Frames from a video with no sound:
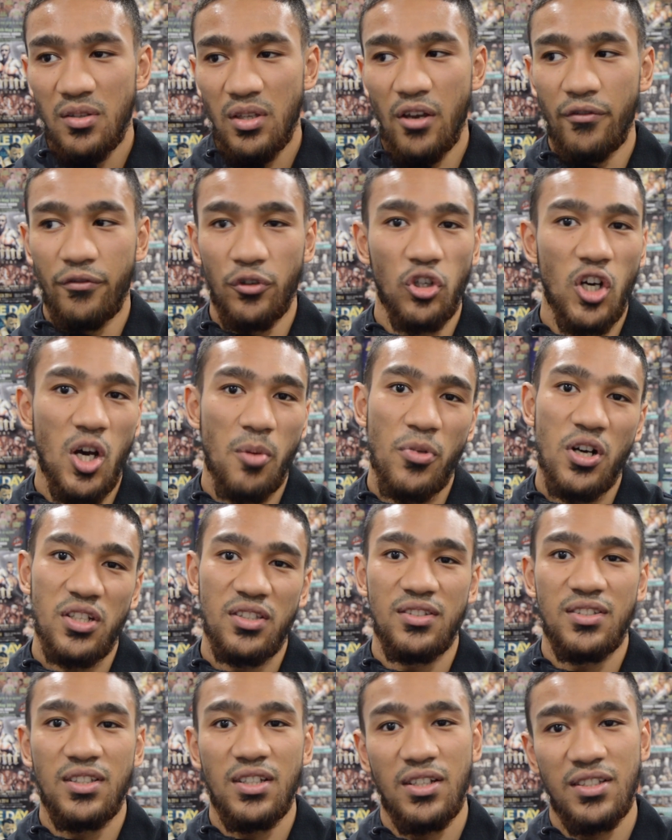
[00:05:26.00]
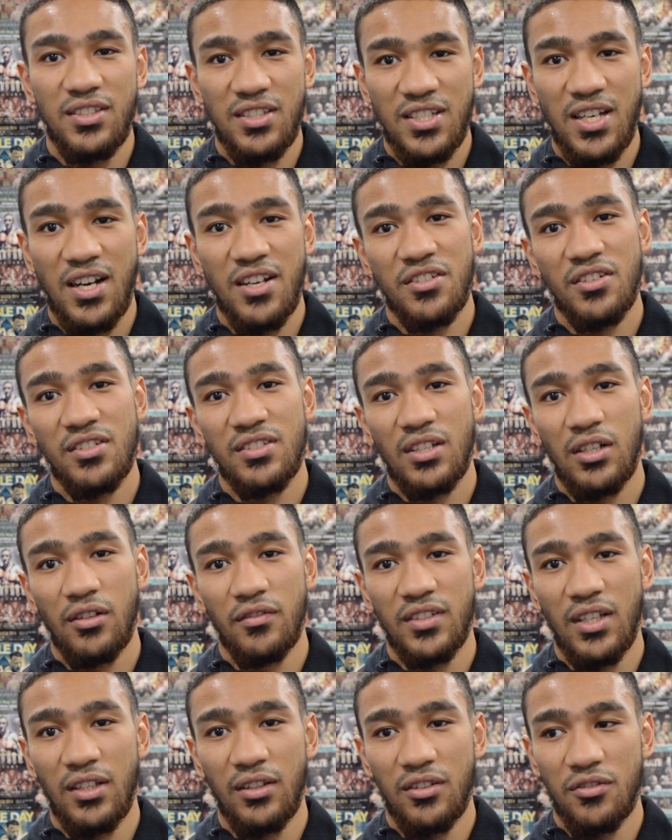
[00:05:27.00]
if we're not important to, to challenge
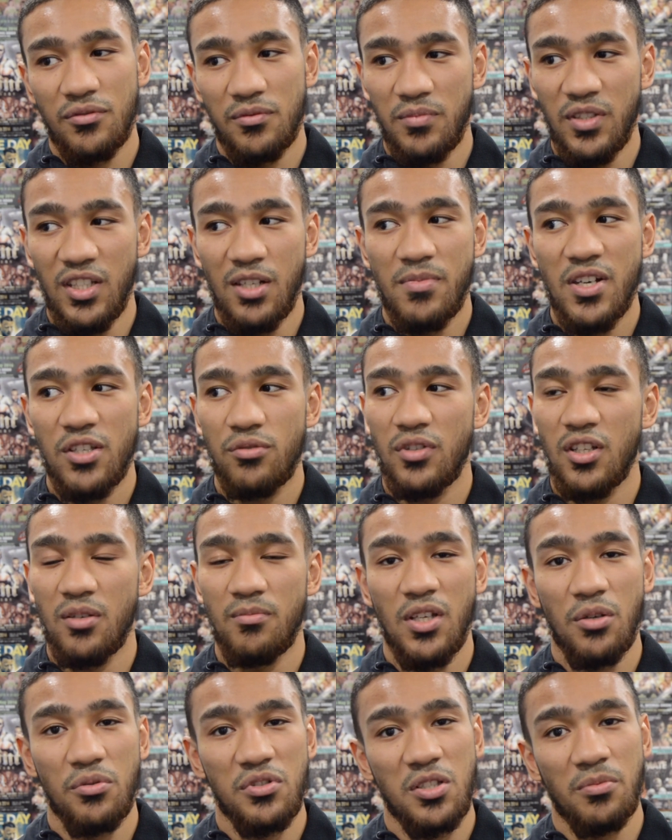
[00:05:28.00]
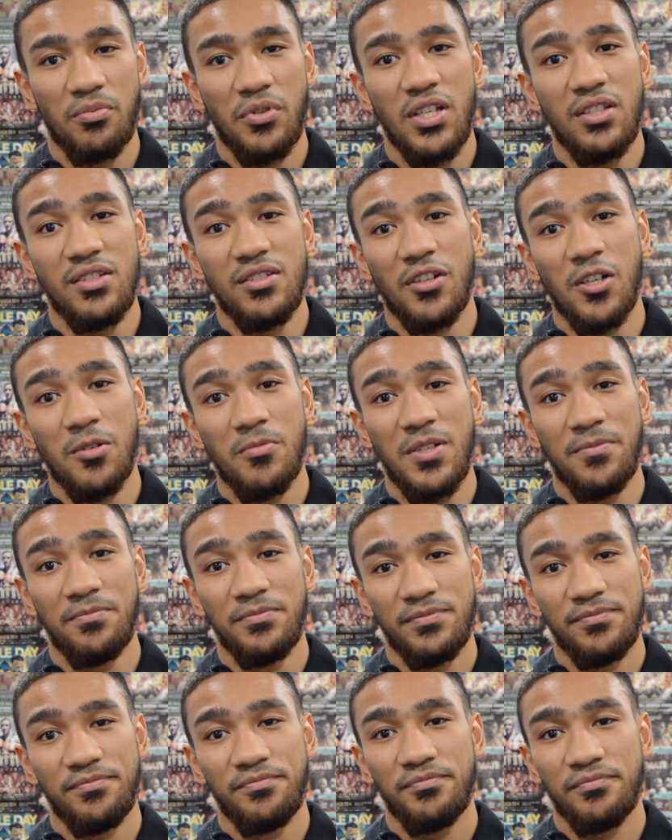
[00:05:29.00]
ourselves and be the best we can be, what's the point? Do you know what I
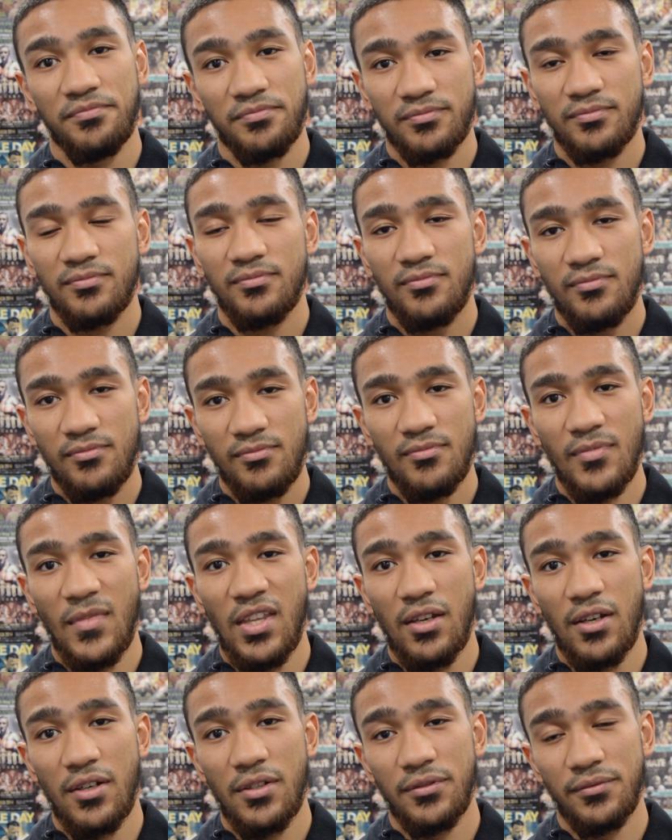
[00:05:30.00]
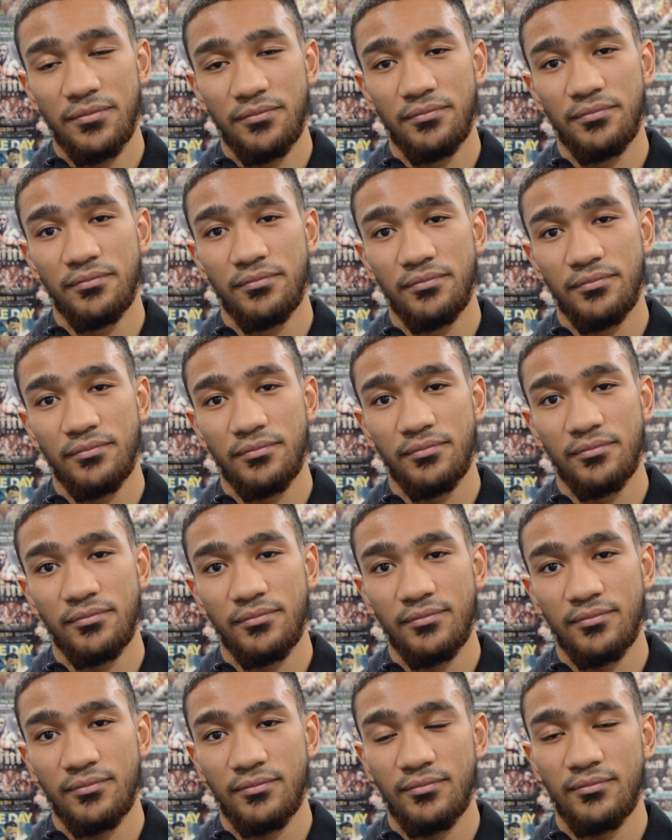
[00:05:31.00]
mean? Yeah, definitely. You're part of the Xavier
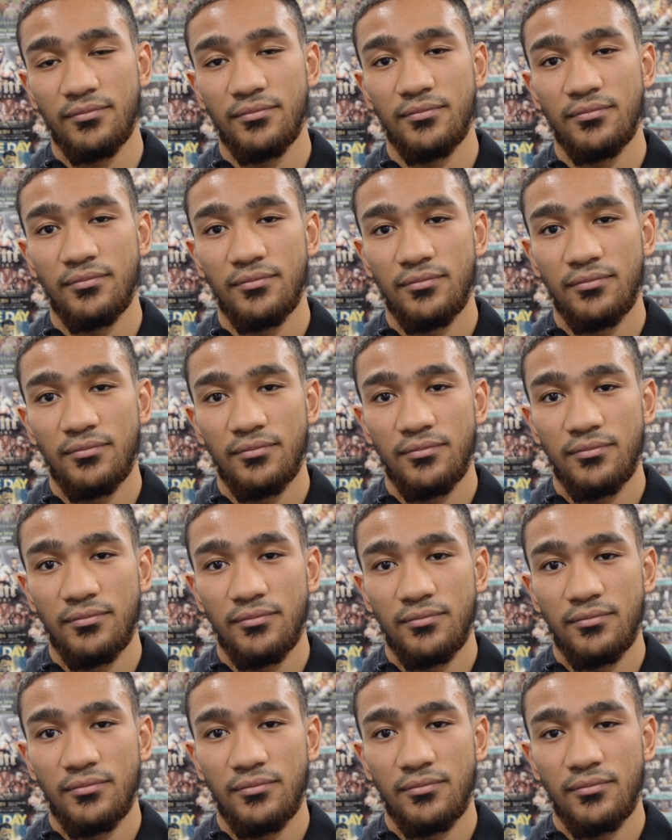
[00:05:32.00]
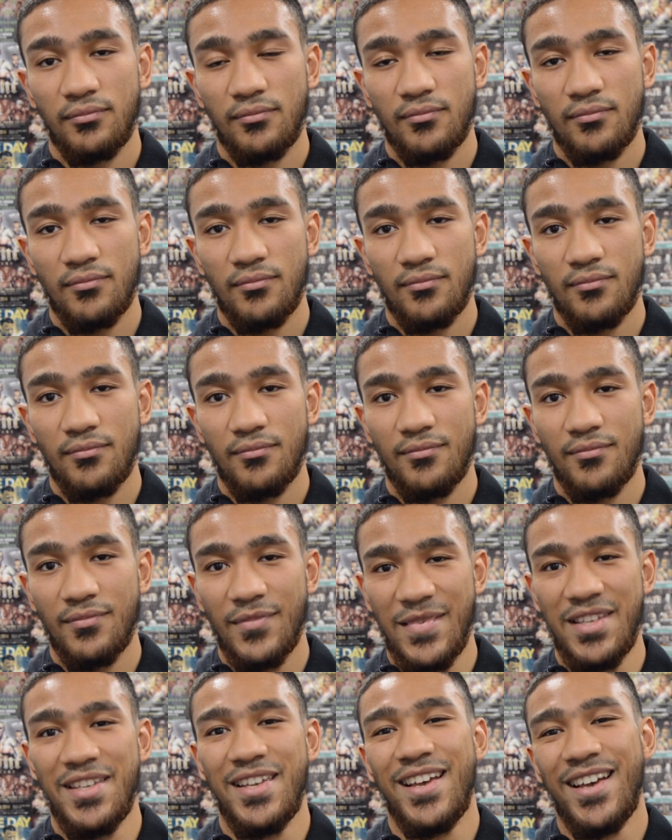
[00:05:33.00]
Miller, the, the, the ever growing
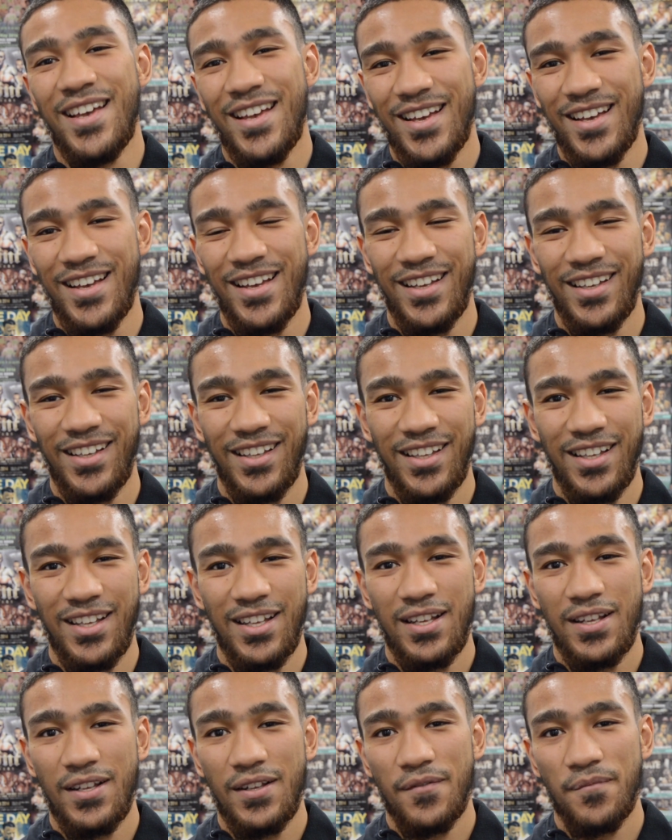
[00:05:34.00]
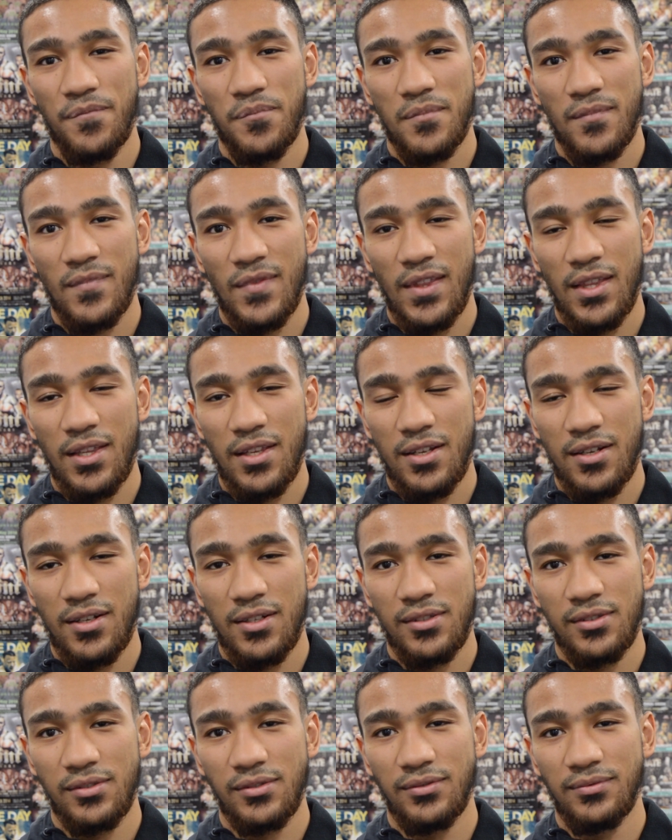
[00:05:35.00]
stable and, and, getting a better, you know, reputation
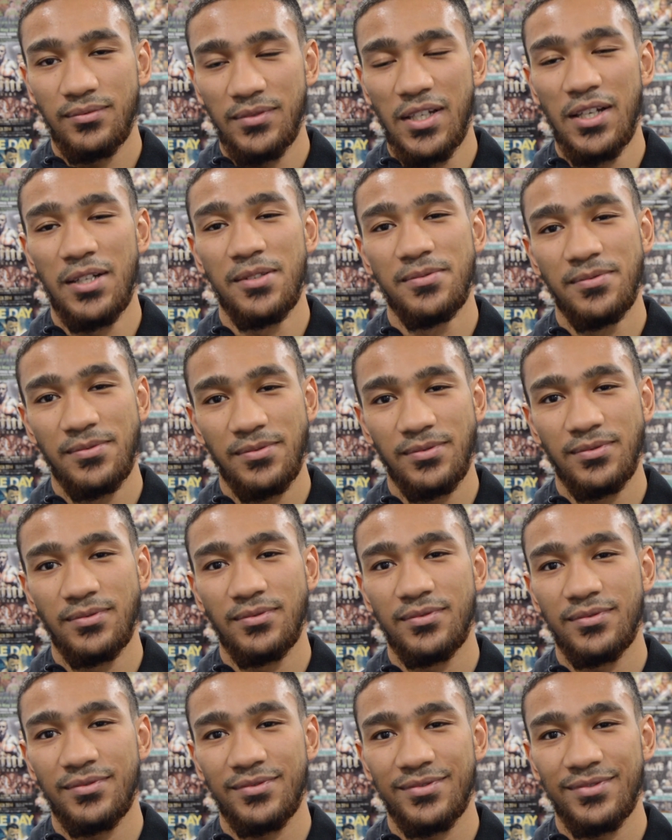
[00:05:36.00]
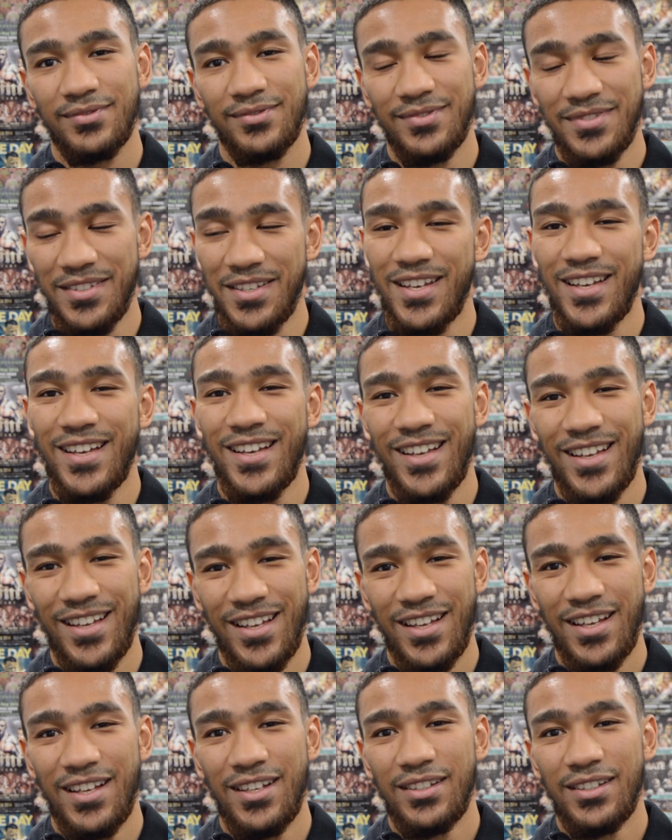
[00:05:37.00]
growing yeah. month on month and year on year.